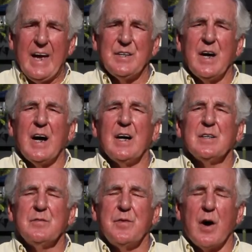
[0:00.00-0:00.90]
and are
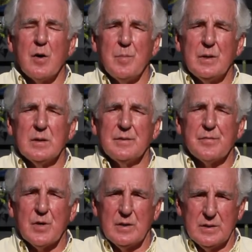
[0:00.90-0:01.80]
environmentally
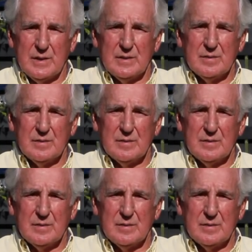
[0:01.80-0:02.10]
friendly.